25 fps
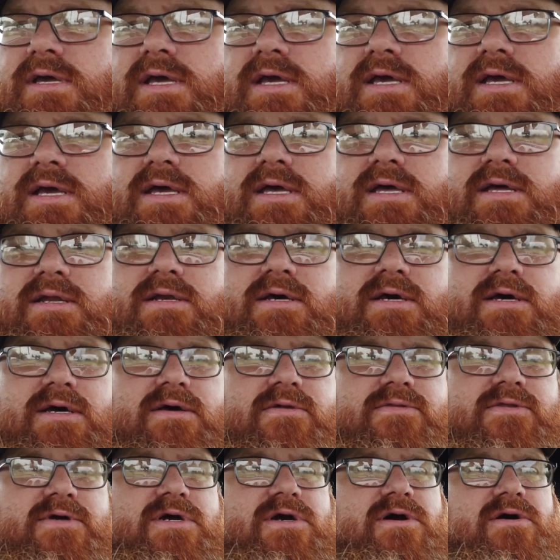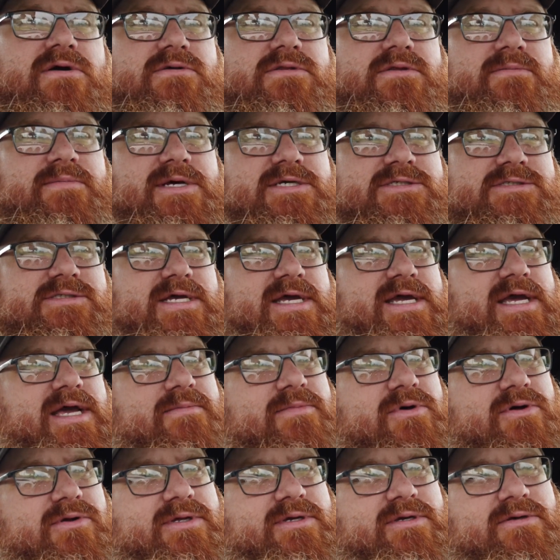And the Mustang,
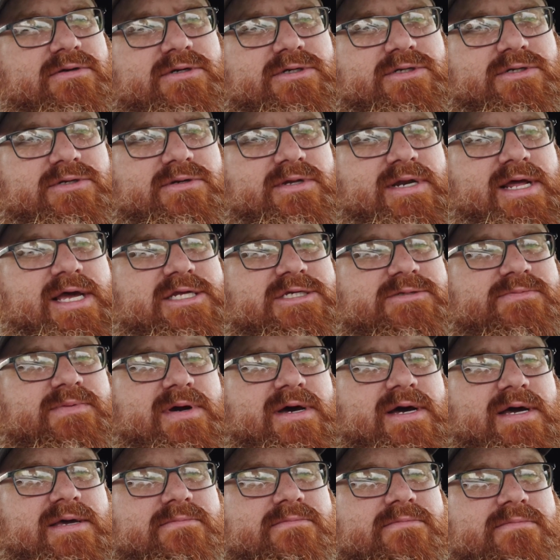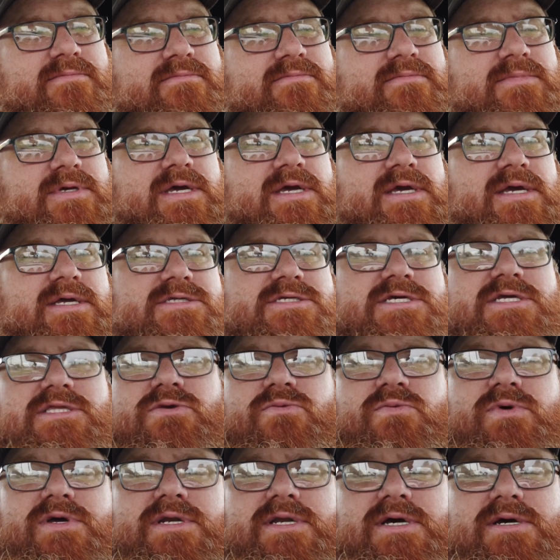I'm only going to do an H-pipe and tint
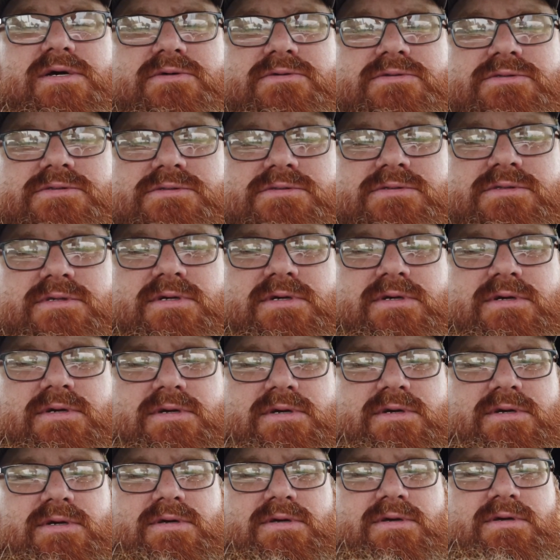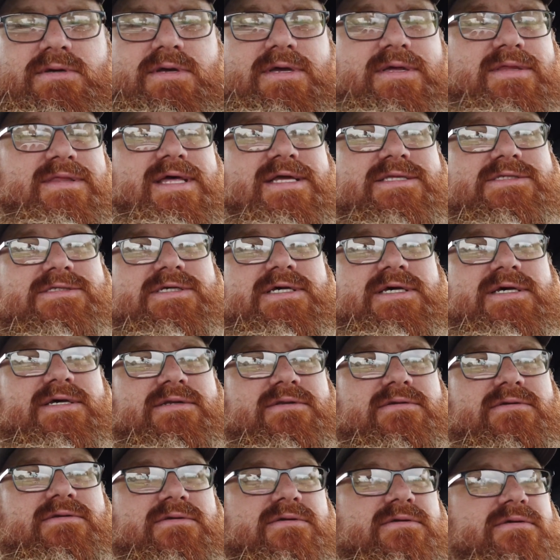the windows, and that's it
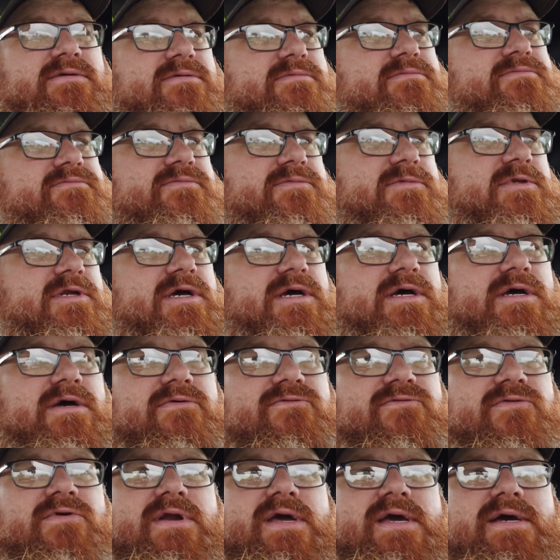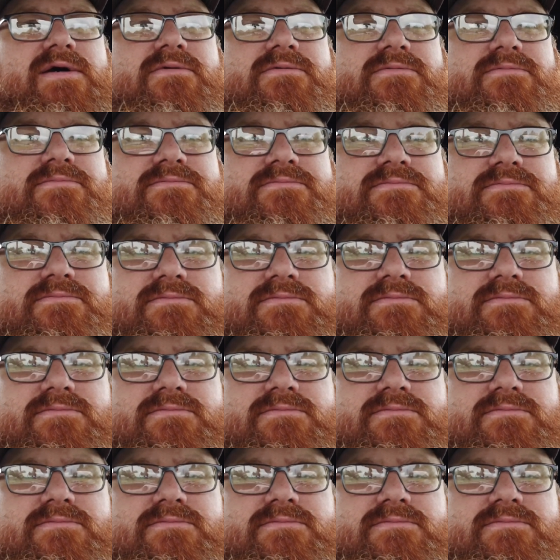for now.